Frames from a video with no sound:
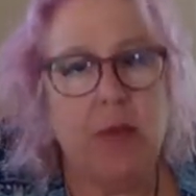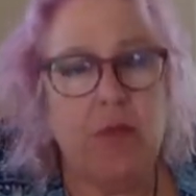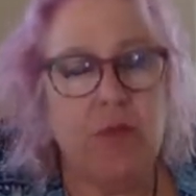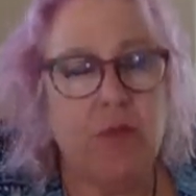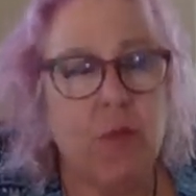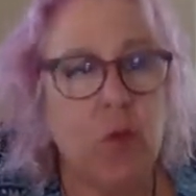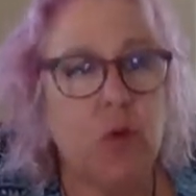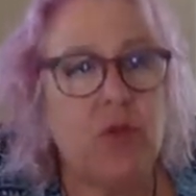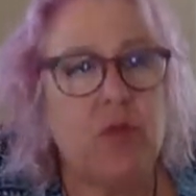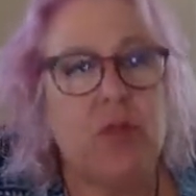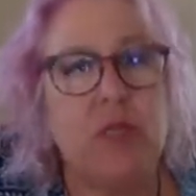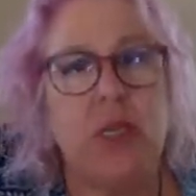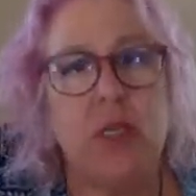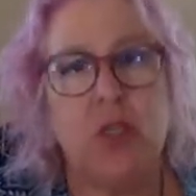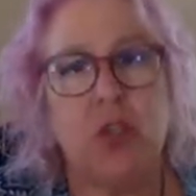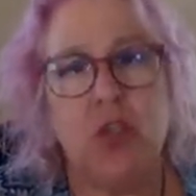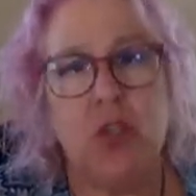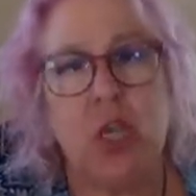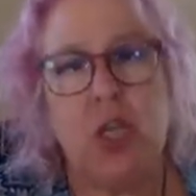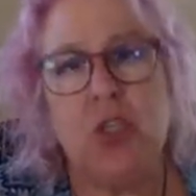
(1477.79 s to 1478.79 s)
forcing,
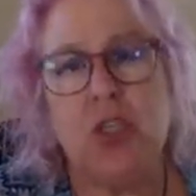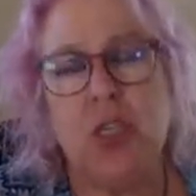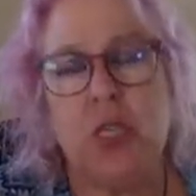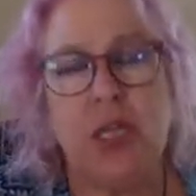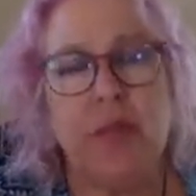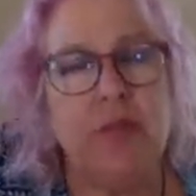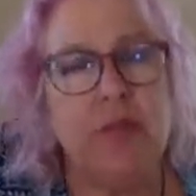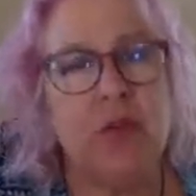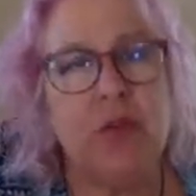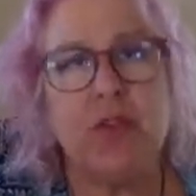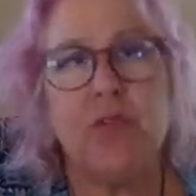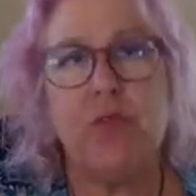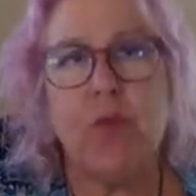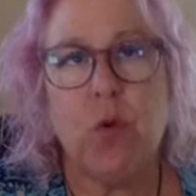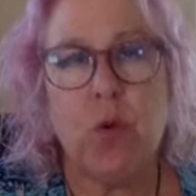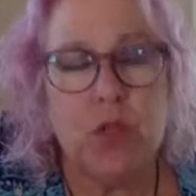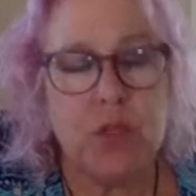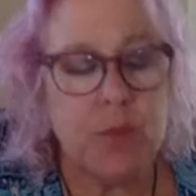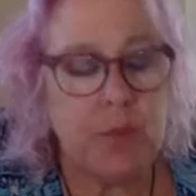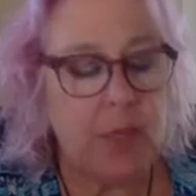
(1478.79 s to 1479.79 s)
judging, if there's
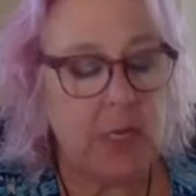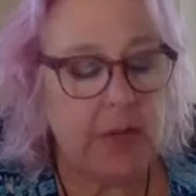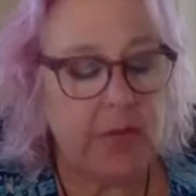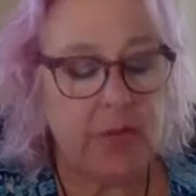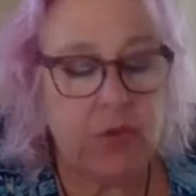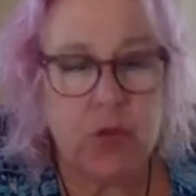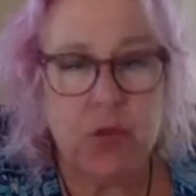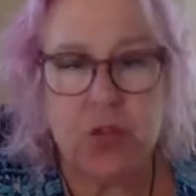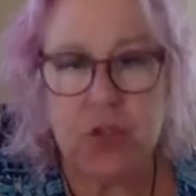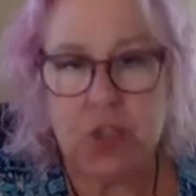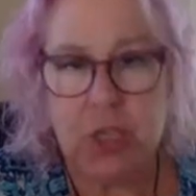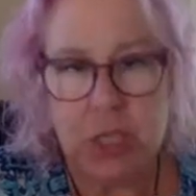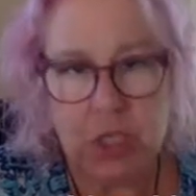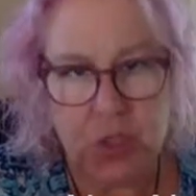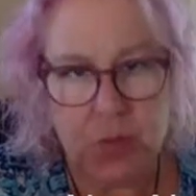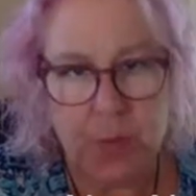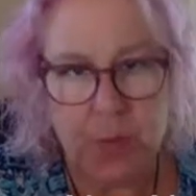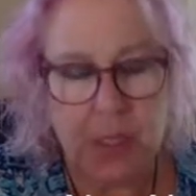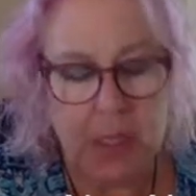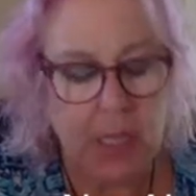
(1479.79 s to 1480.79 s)
forcement, if there's
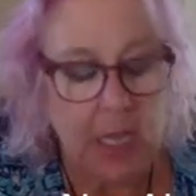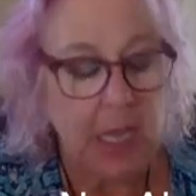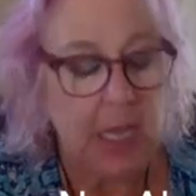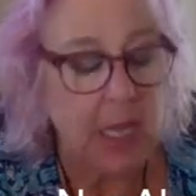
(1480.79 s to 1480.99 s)
judgment,